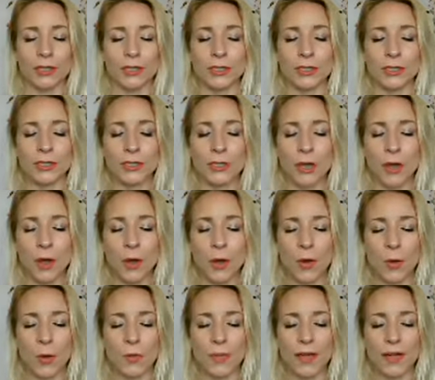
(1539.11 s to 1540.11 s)
to
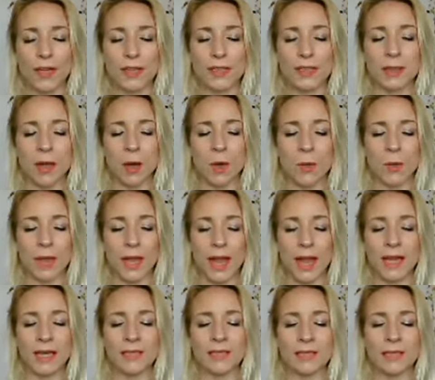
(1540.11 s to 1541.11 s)
know that it's
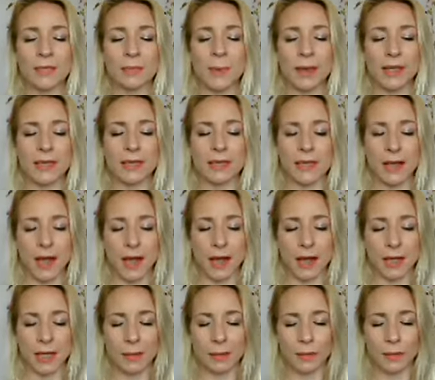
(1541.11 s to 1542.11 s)
okay to spend
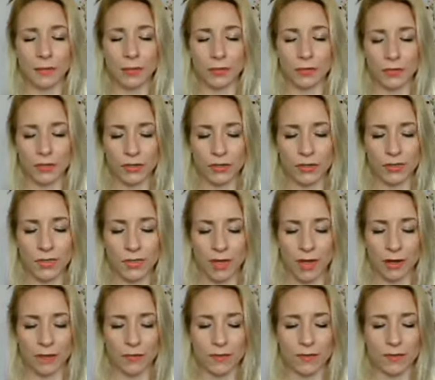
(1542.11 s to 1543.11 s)
time loving
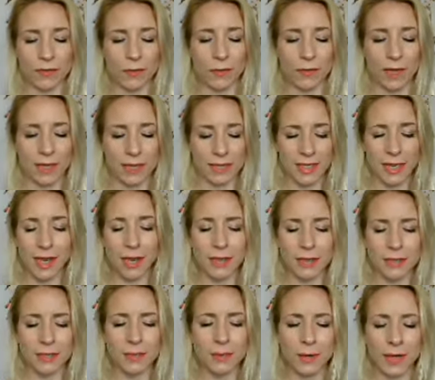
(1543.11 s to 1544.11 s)
yourself? It's, o
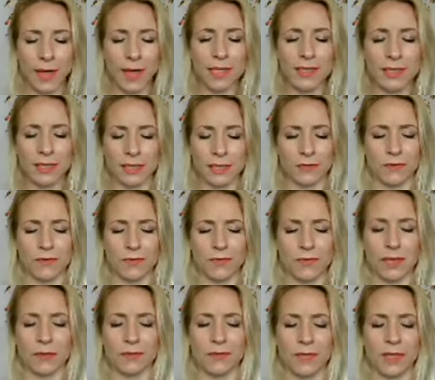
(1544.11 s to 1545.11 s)
it's okay to give
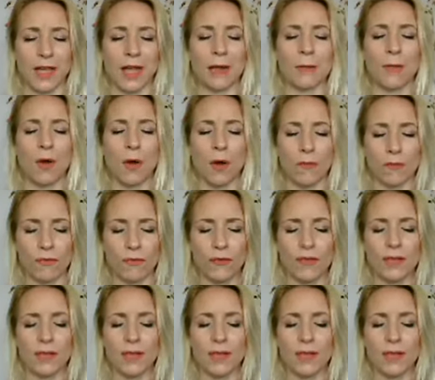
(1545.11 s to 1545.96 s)
yourself time off.